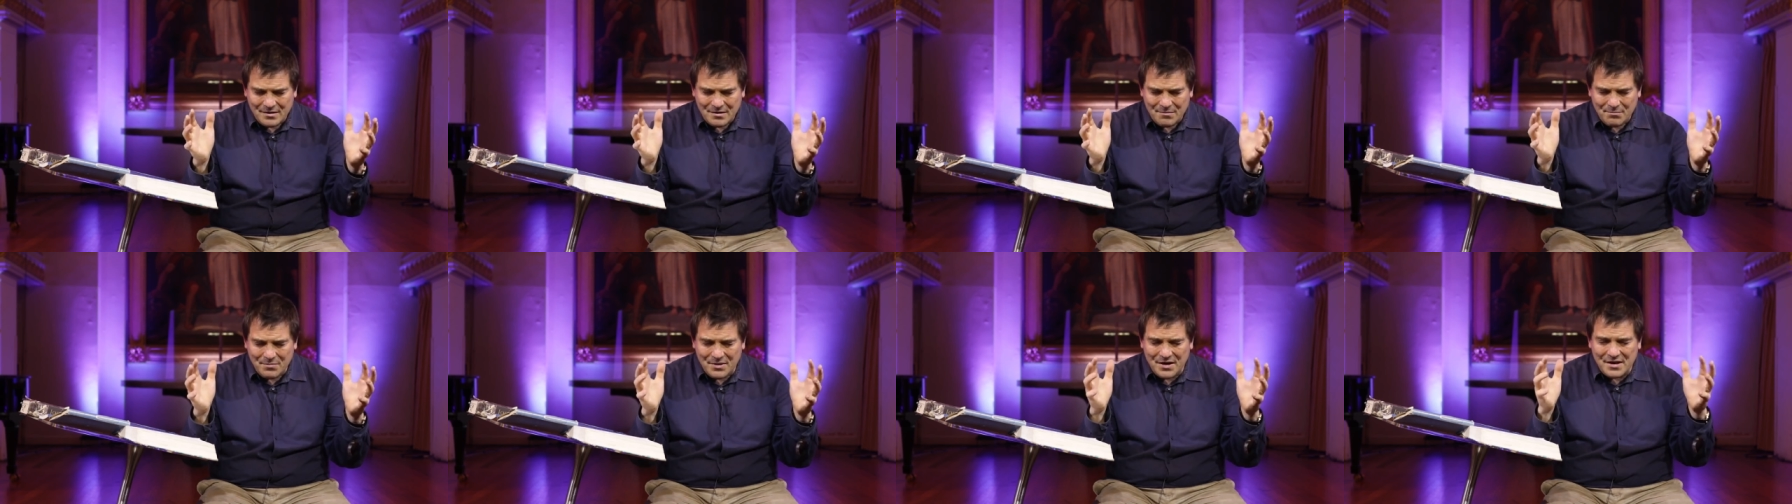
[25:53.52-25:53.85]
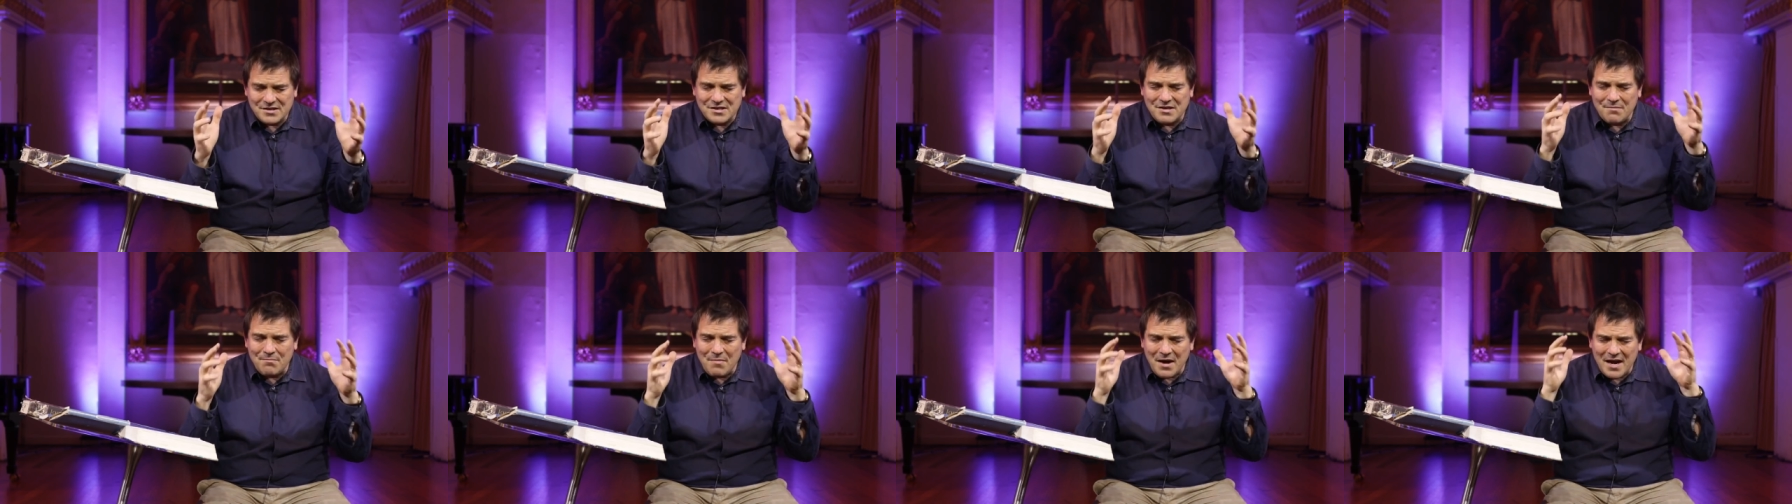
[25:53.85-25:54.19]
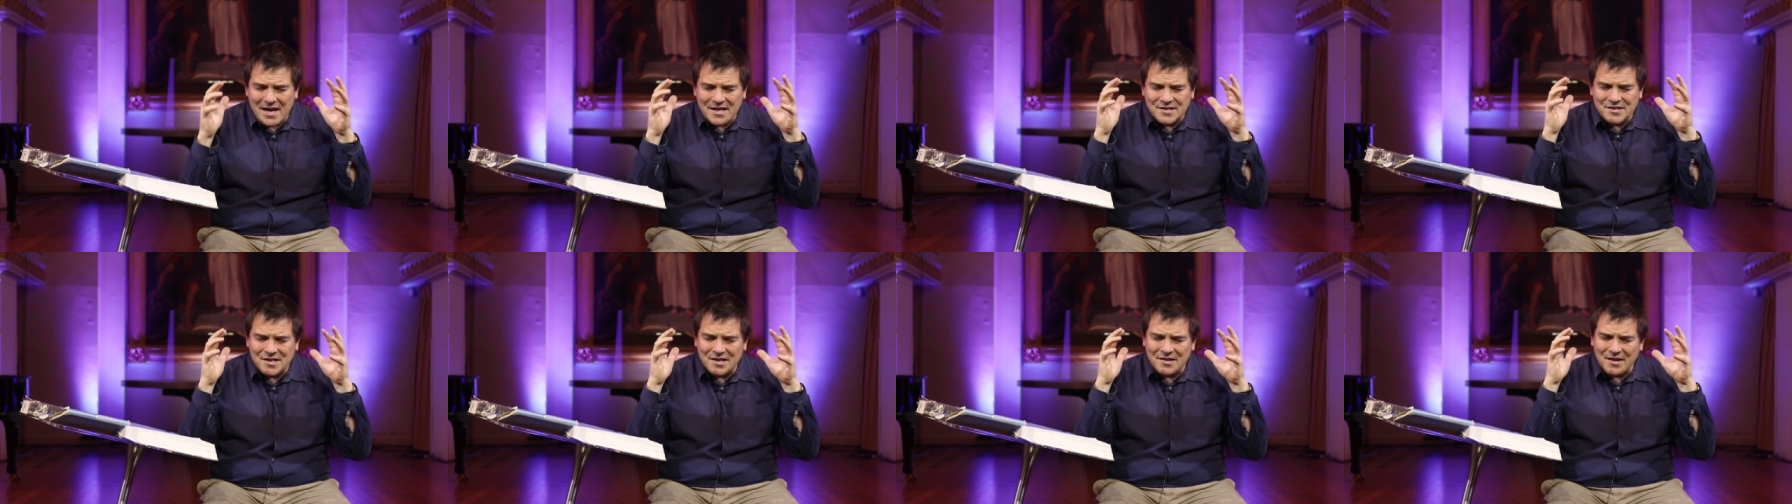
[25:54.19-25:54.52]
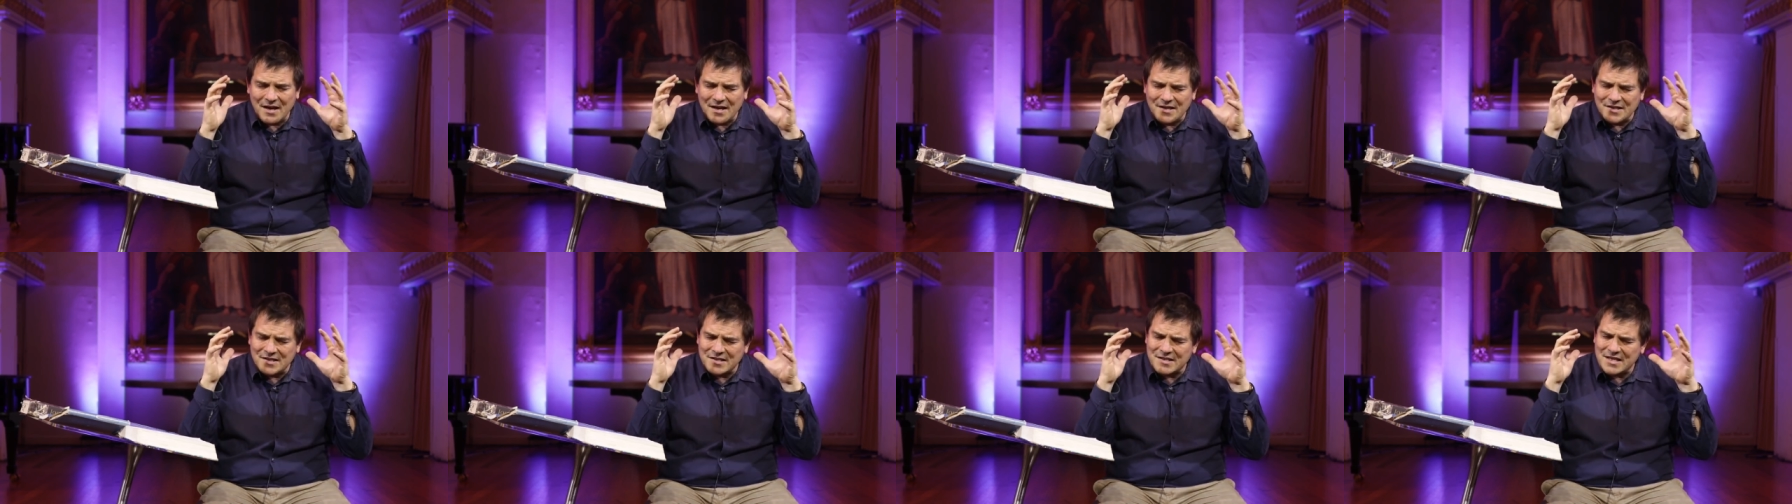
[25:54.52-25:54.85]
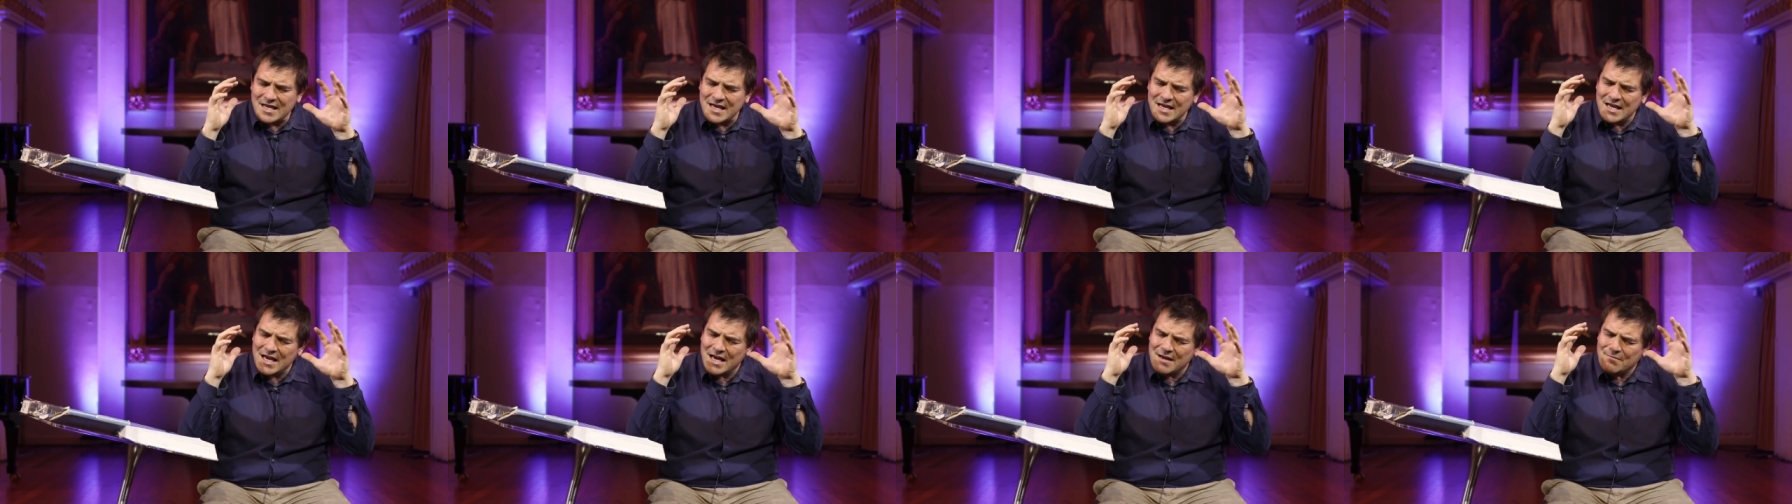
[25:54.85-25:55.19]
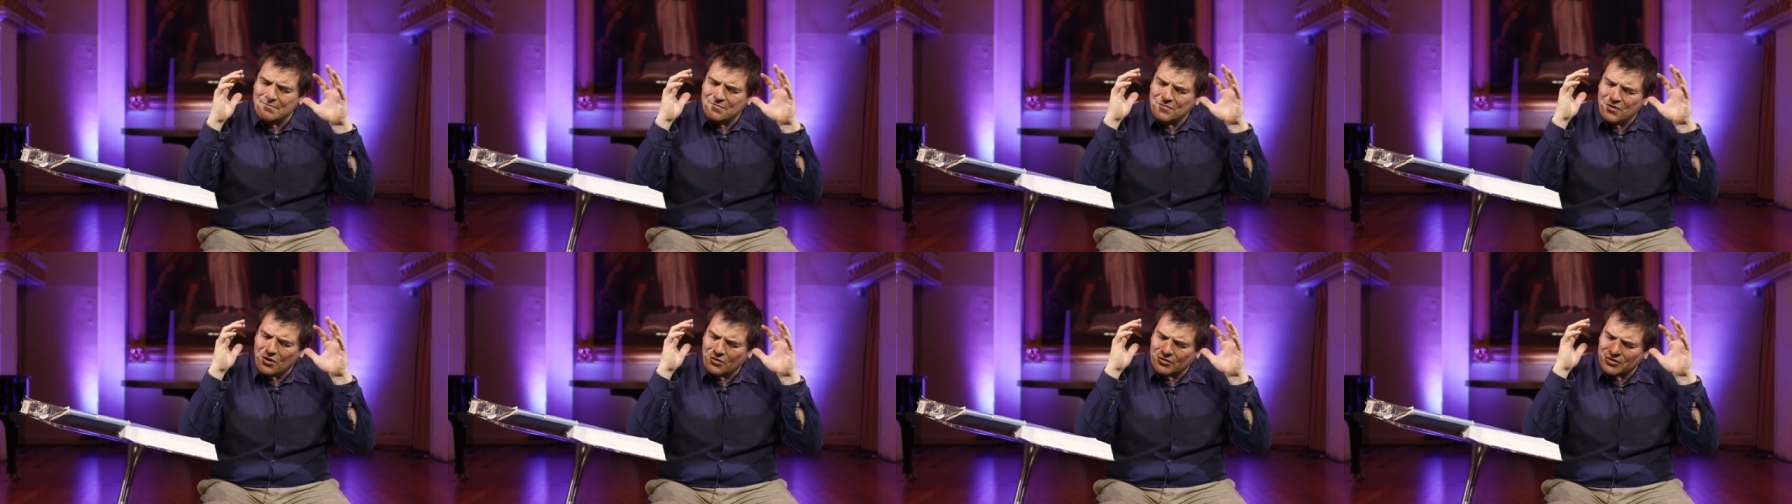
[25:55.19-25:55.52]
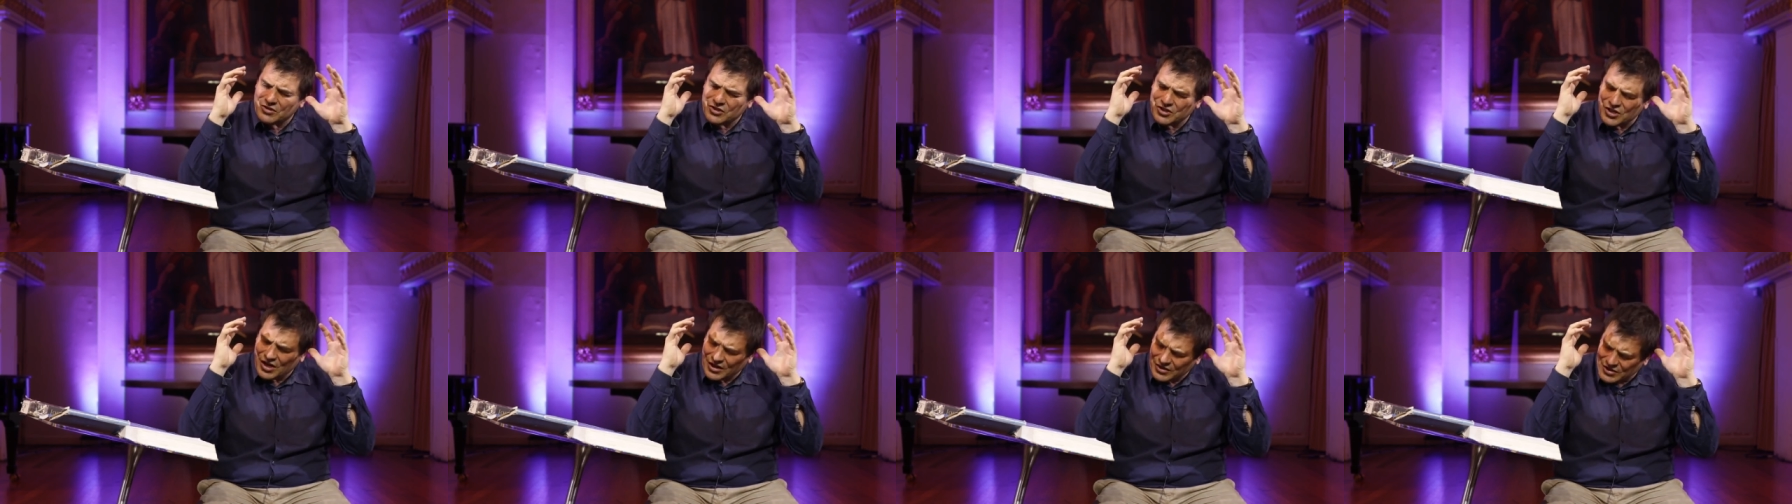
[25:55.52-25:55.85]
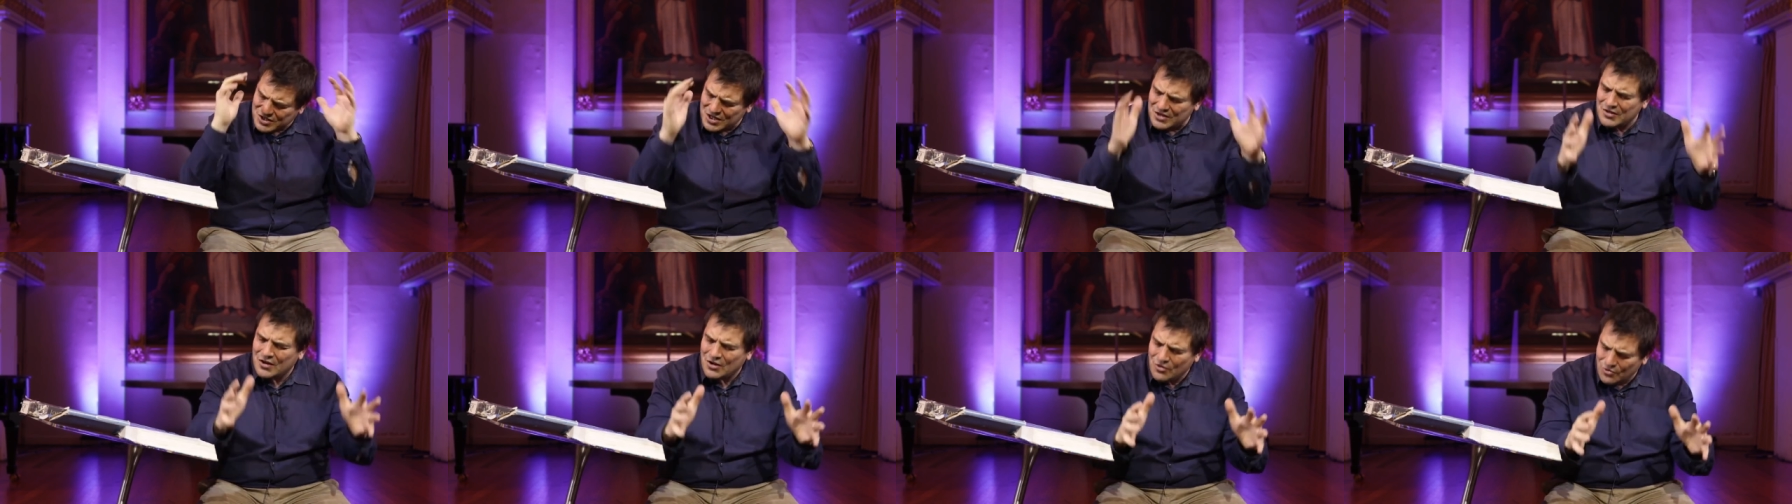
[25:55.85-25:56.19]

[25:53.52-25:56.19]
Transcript: but it's amazing they see him not just in the